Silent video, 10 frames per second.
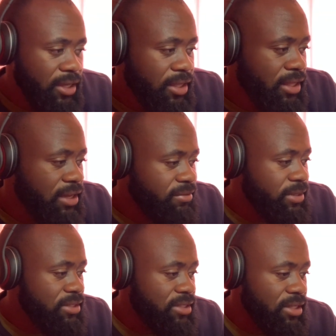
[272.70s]

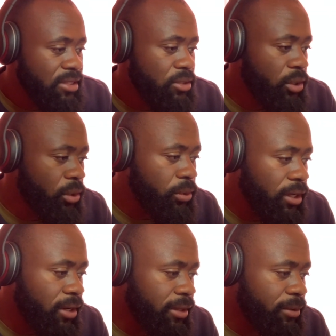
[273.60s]
Government is saying no,
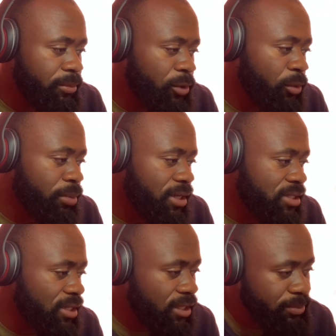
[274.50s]
you
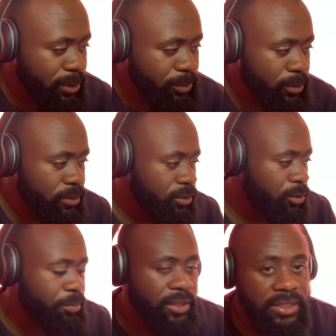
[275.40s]
Brazilian people,
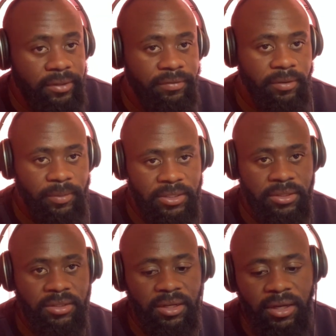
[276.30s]
you Brazilian farmers,
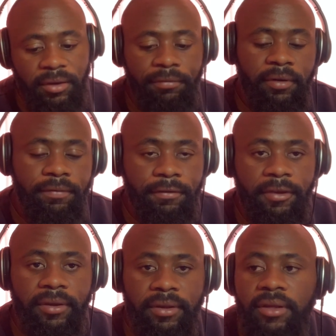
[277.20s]
feel
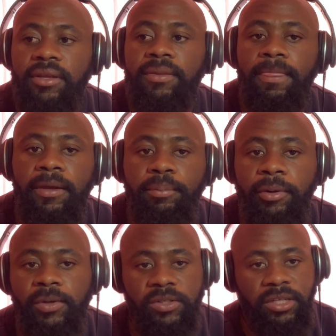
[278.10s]
free,
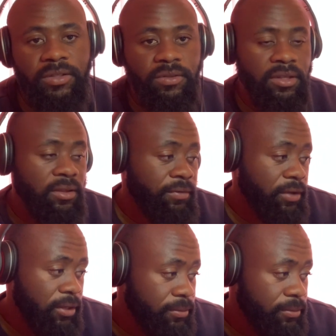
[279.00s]
import your chickens to South Africa.